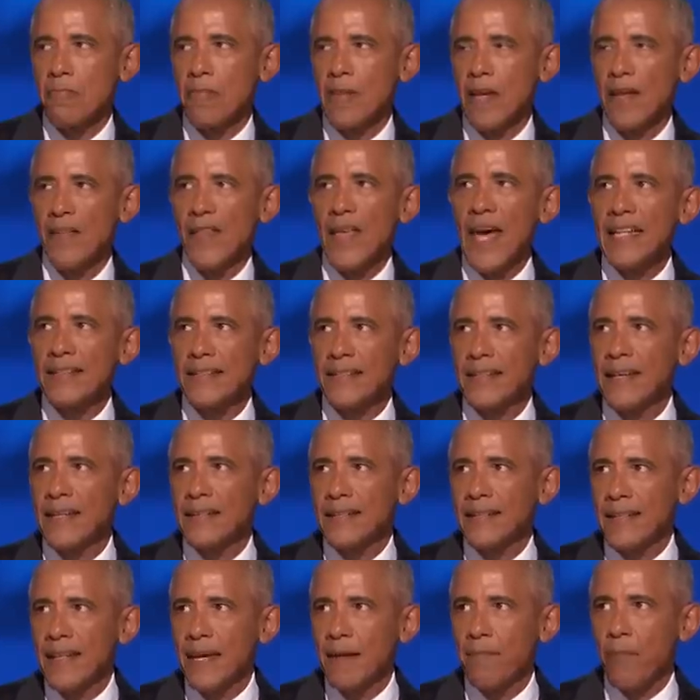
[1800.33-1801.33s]
In that
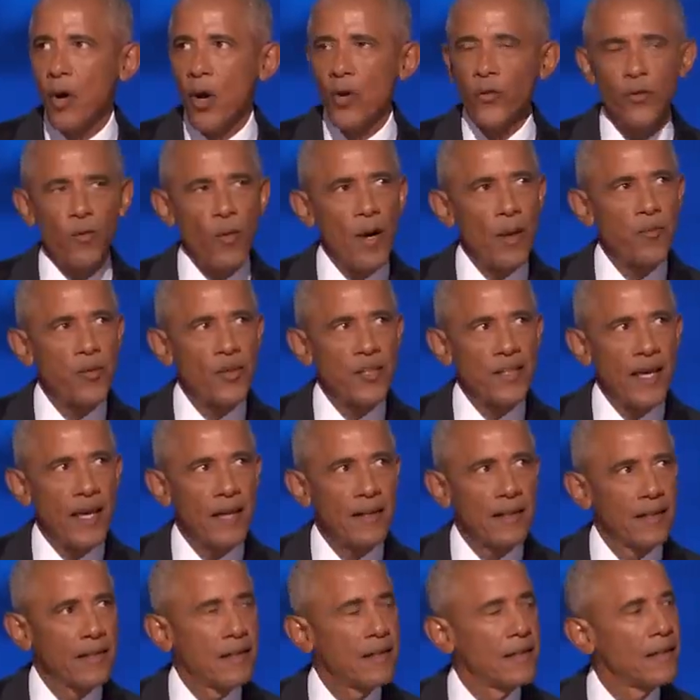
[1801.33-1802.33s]
sense, they both
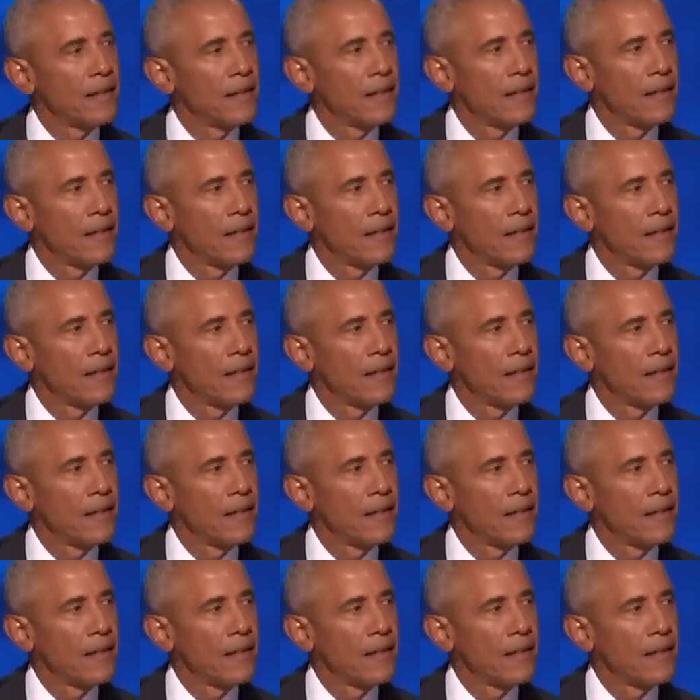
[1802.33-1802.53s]
represented